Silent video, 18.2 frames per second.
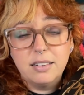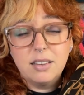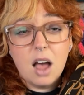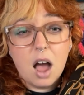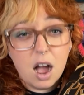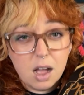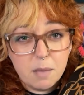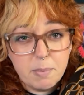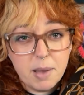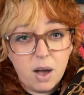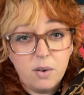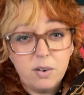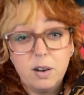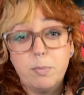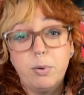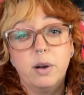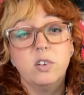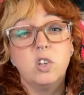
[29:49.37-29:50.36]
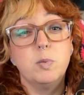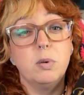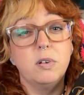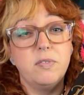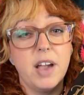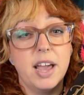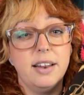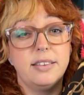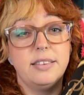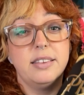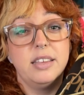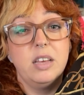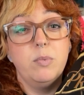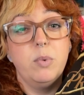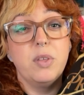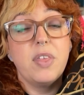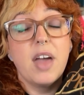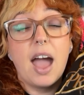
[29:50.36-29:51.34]
talk about approachable fantasy
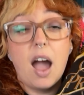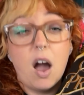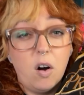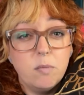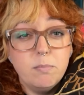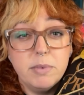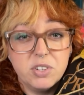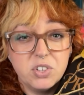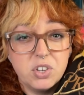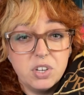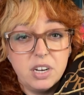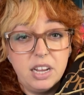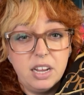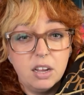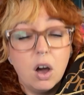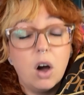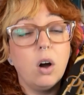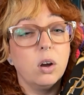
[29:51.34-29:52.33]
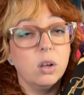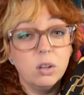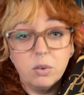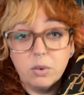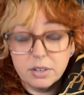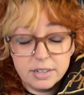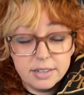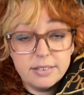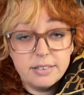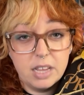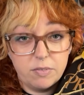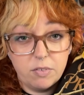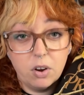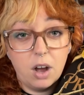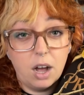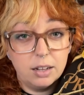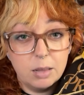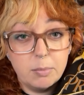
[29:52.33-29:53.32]
without mentioning our Lord and Savior
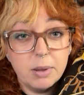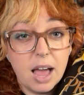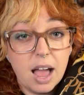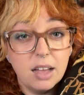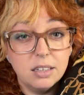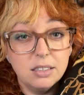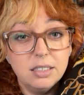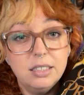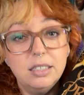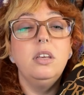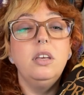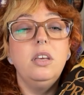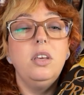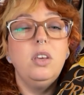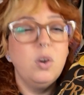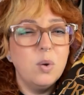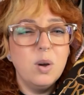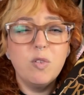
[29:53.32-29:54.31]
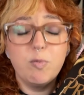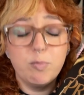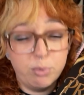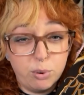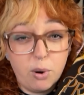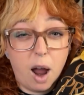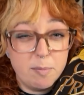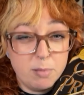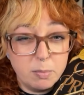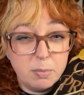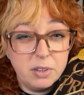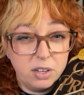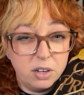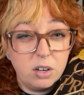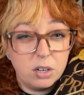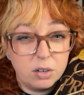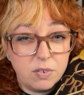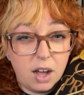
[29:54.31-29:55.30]
Holly Black. You have probably
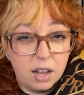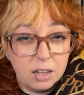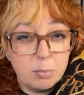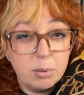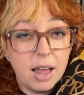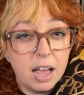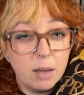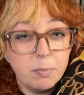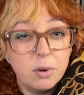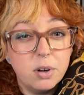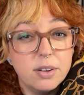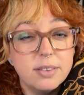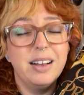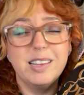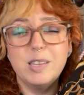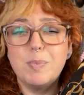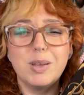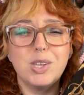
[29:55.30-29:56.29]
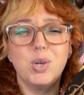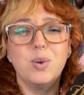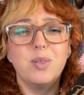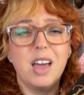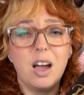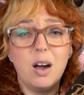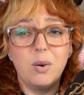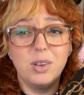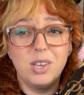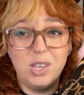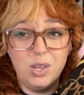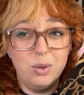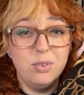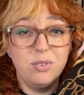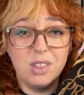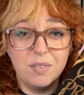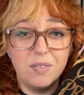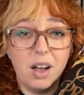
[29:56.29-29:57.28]
heard of Holly Black books, especially with how
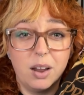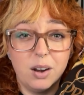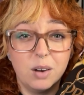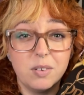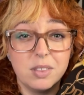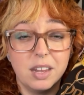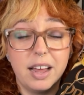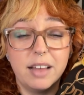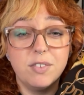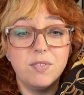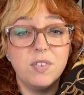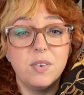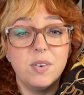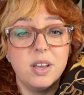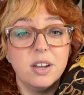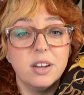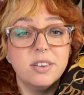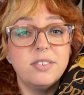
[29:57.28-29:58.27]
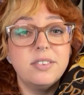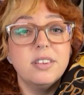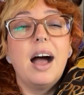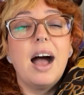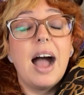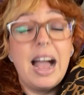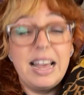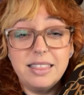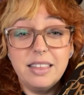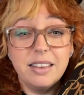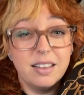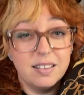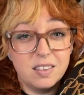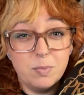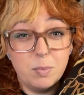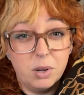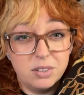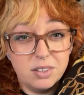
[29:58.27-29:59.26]
huge they've gotten over the last few years. I think
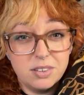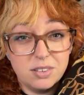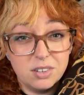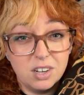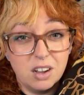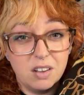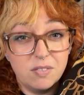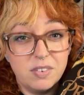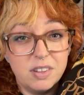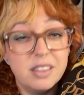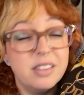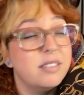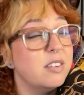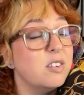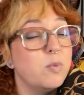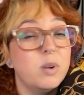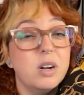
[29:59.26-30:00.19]
it's well deserved. This is one